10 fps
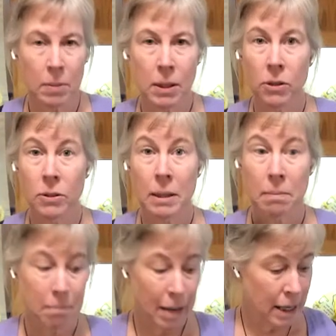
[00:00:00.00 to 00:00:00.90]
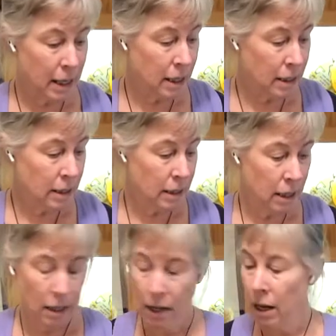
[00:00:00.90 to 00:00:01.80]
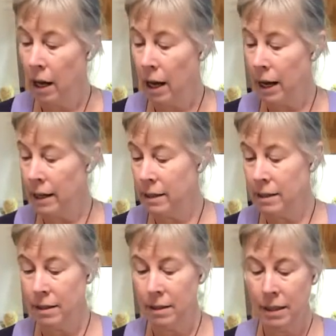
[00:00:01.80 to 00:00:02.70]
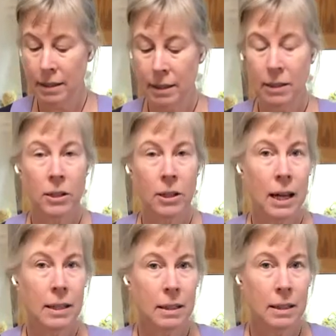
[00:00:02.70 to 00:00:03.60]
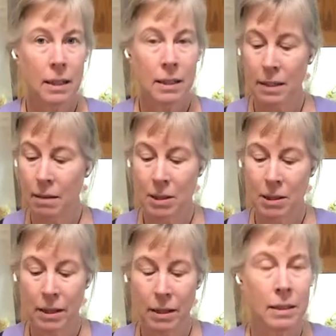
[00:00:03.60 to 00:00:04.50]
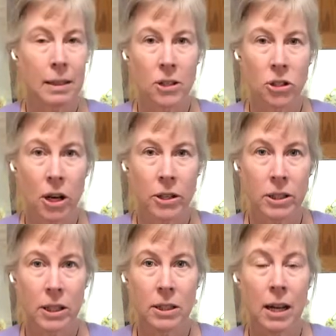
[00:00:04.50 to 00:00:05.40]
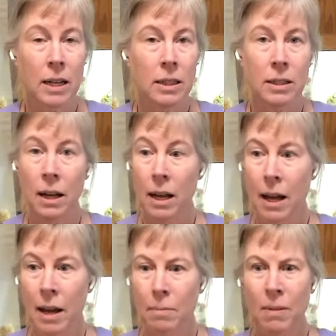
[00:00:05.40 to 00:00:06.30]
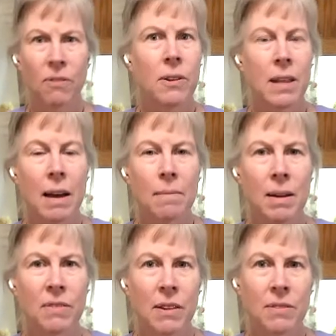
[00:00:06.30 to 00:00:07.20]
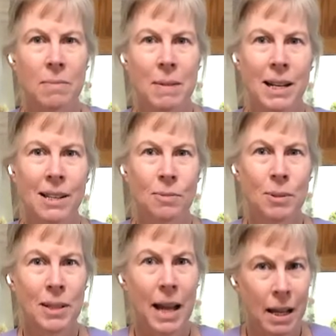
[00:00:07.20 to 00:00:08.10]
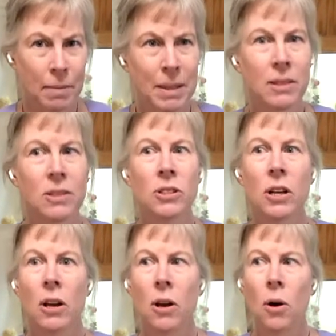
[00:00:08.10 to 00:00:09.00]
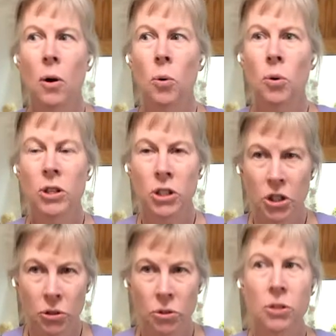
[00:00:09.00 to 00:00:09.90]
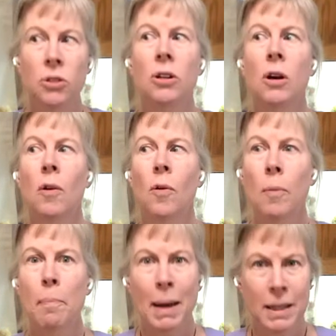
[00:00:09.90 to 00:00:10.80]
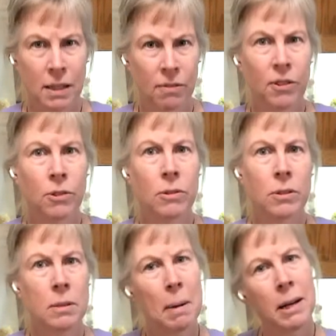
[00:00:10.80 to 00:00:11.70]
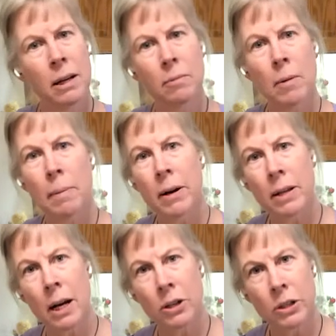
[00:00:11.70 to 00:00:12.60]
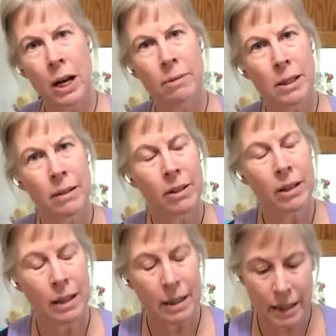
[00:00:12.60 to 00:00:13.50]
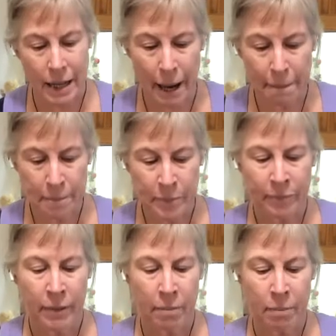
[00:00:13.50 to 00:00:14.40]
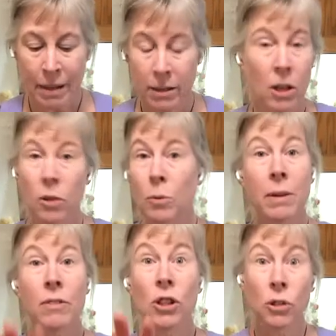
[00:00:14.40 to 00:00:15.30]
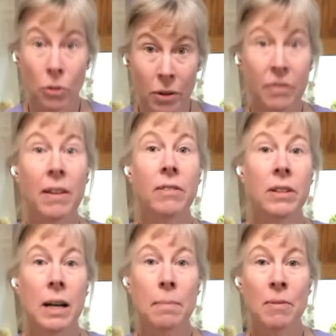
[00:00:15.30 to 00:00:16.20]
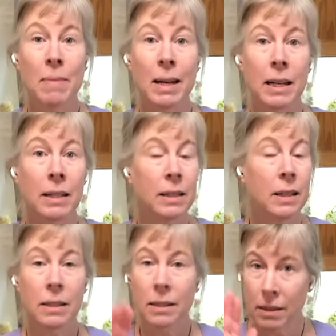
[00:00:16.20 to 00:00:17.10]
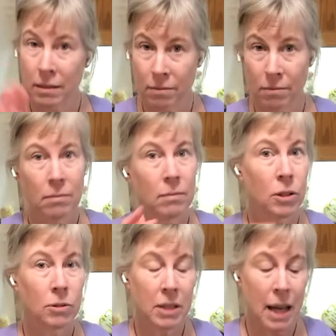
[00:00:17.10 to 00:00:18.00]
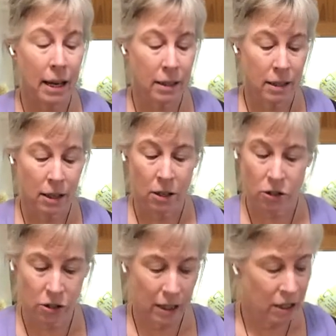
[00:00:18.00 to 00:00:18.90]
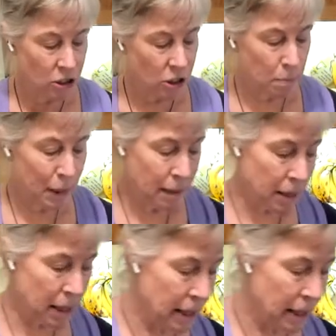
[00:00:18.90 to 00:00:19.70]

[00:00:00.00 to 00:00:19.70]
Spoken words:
going to be using mayonnaise. And this is Sir Kensington's. I'm into glass jars these days. Before that, my favorite mayonnaise was Hellmann's or Duke's or Best Foods, depending on what part of the country I was living in at the time. But whatever your favorite type of mayonnaise is, use that. You'll need just plain